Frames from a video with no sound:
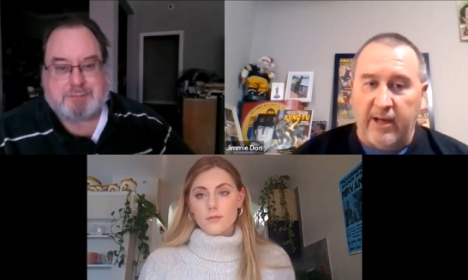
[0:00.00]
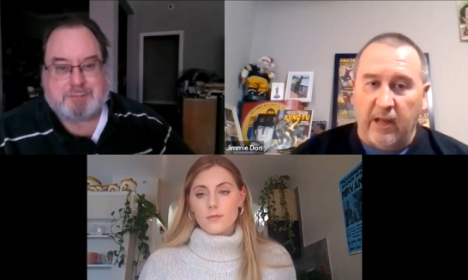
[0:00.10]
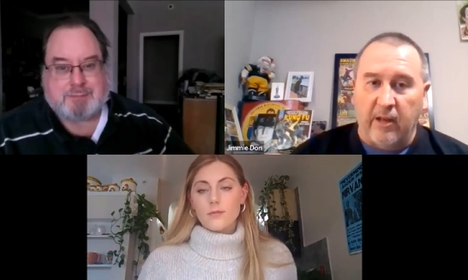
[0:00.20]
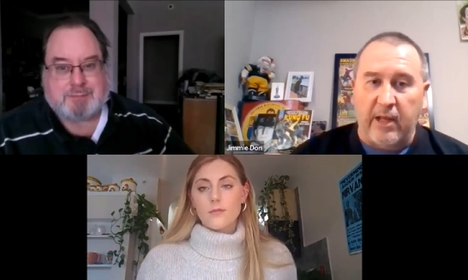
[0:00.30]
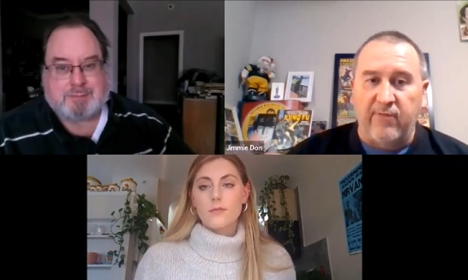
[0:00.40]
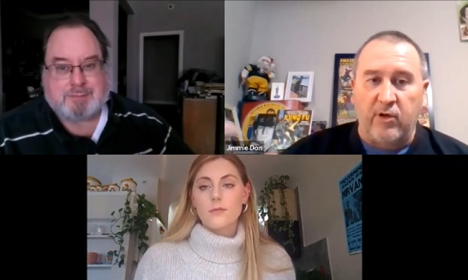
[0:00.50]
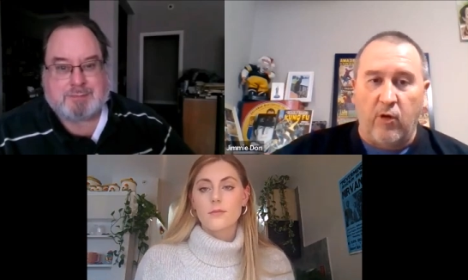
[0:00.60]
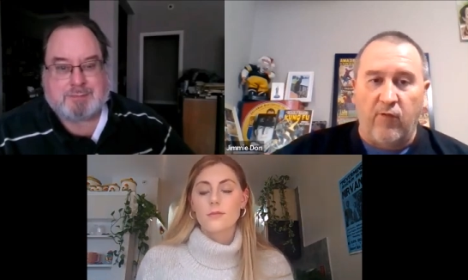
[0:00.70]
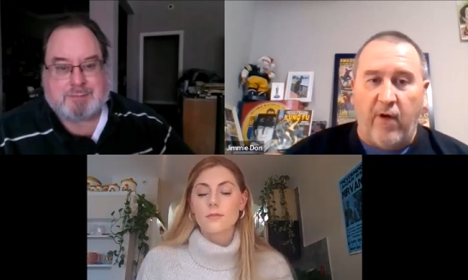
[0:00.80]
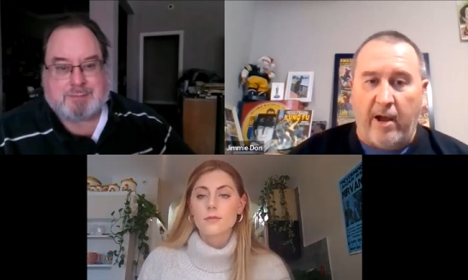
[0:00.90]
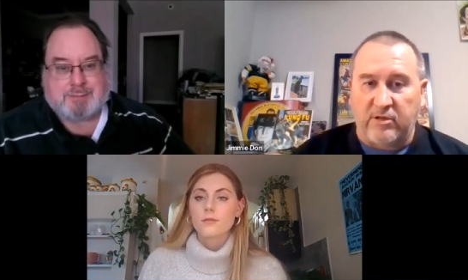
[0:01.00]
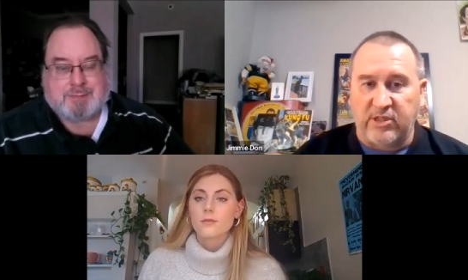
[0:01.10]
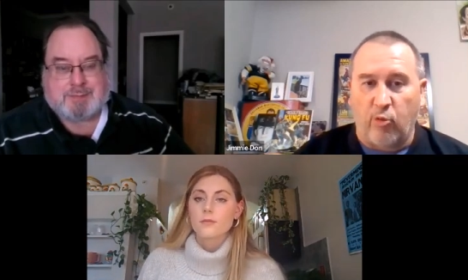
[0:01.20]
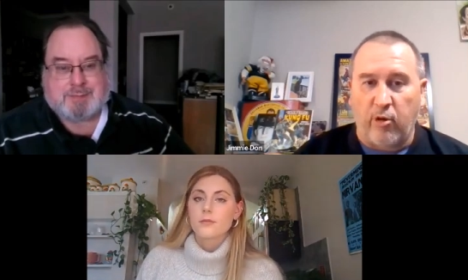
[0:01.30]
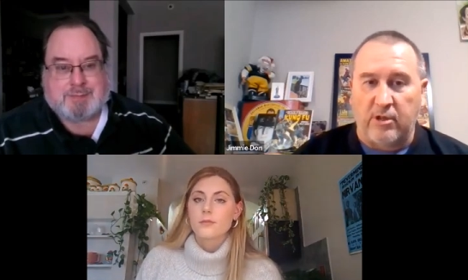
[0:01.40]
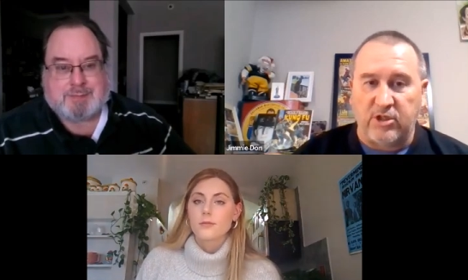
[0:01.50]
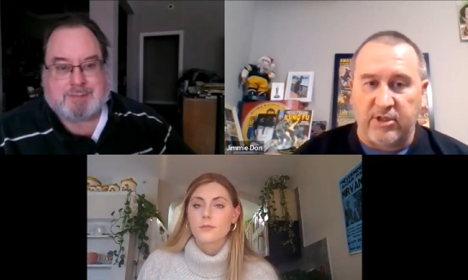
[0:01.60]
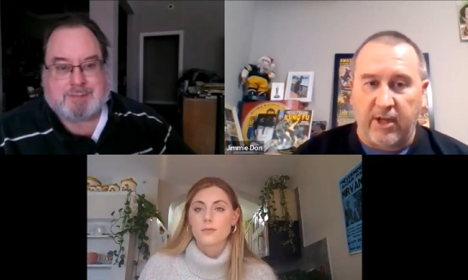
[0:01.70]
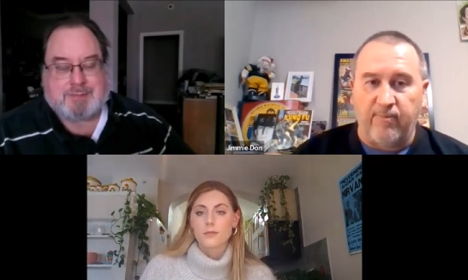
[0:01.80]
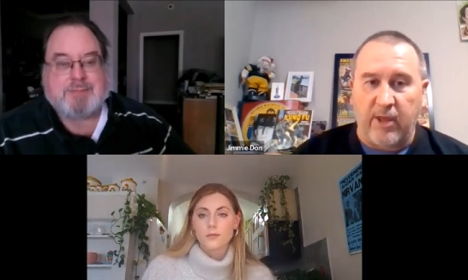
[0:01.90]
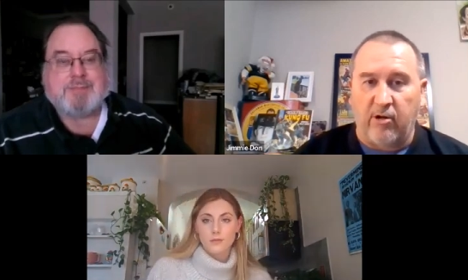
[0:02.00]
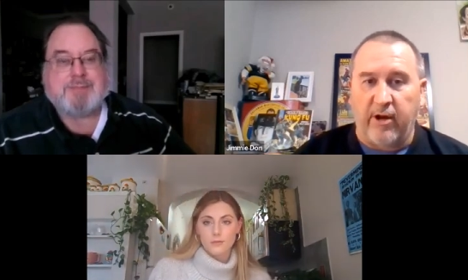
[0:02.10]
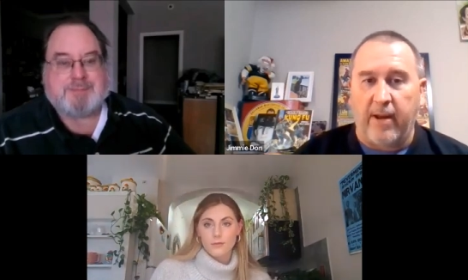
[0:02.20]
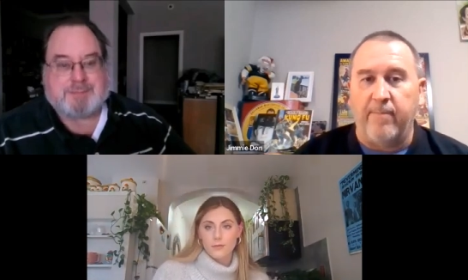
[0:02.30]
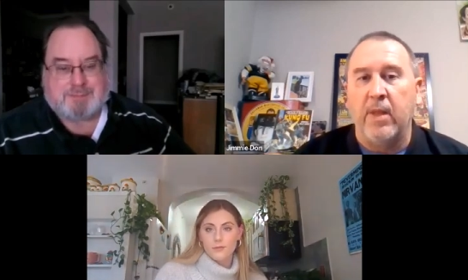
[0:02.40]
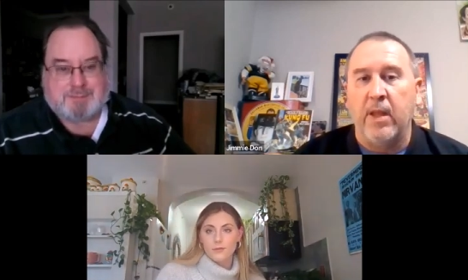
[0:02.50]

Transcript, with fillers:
Speaker 1: I had to leave and go file somewhere else to get internet.